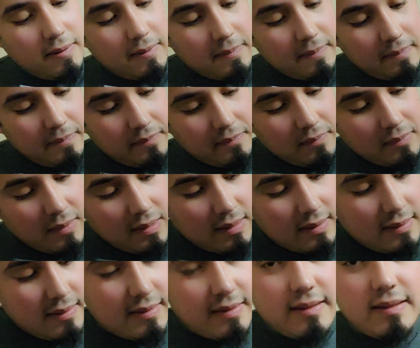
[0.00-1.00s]

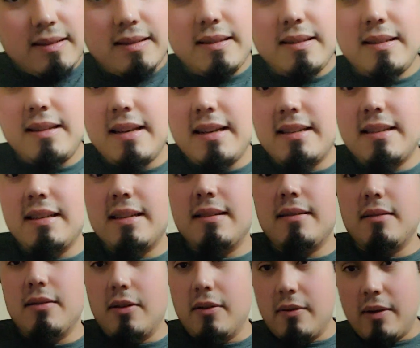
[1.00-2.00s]
6 and no, I
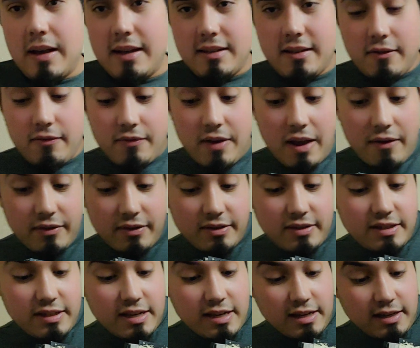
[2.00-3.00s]
said 5 and 6.
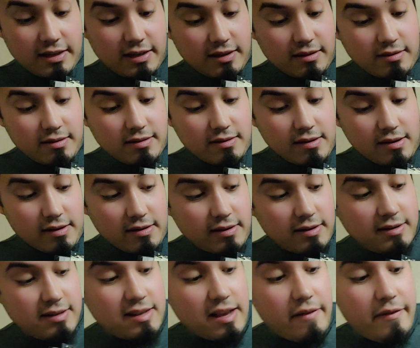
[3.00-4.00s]
Sorry, 7 and
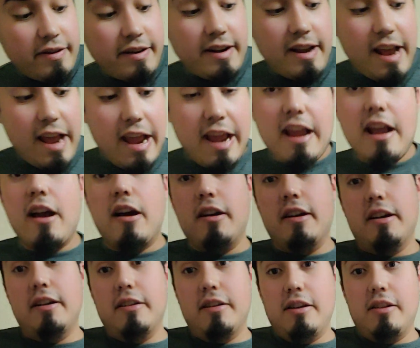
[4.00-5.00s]
8 are in another
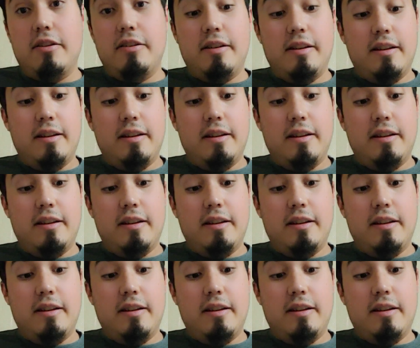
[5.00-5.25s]
disc.